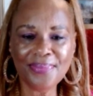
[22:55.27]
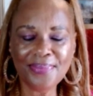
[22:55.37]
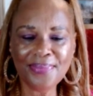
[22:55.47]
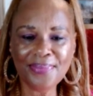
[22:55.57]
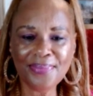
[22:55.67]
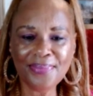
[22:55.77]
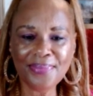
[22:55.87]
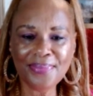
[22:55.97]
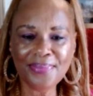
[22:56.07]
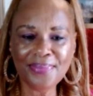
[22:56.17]

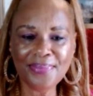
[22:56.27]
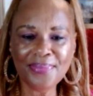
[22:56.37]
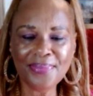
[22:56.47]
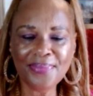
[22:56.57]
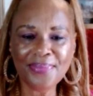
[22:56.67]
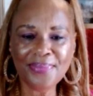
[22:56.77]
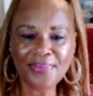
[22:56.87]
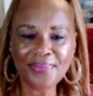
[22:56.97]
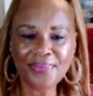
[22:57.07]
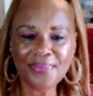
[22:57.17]

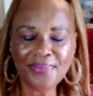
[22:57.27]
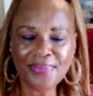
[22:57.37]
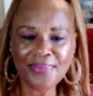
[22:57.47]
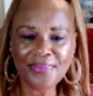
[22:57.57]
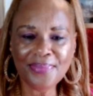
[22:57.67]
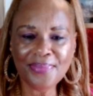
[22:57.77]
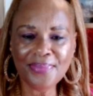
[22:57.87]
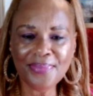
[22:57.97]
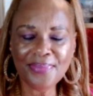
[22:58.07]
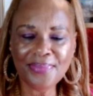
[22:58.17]

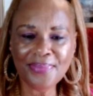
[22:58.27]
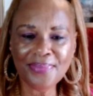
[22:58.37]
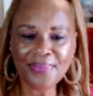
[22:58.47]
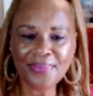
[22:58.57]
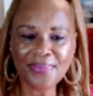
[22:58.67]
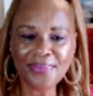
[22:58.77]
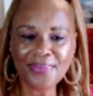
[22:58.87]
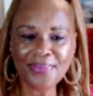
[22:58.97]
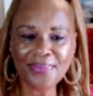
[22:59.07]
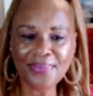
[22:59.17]

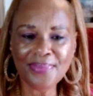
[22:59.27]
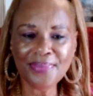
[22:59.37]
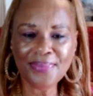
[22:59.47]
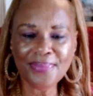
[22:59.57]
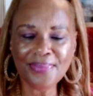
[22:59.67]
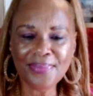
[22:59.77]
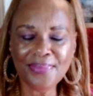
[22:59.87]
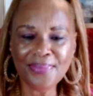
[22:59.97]
No words are spoken by the person on screen.